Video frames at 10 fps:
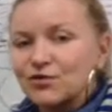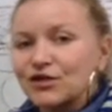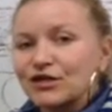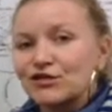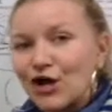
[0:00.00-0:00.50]
We're
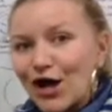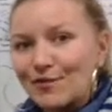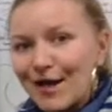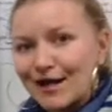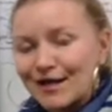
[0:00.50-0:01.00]
going to talk
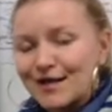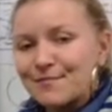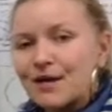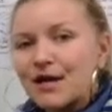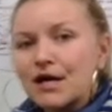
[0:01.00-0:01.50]
about
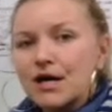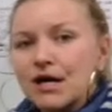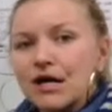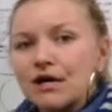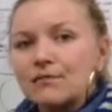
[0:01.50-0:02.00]
him
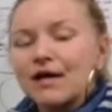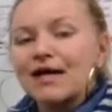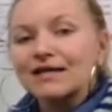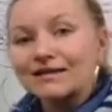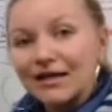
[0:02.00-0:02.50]

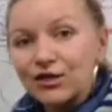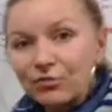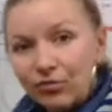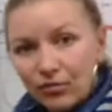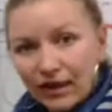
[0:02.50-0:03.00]
at a later
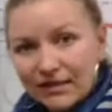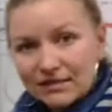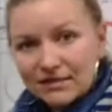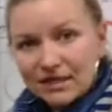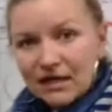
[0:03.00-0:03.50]

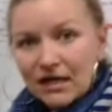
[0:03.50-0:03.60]
point.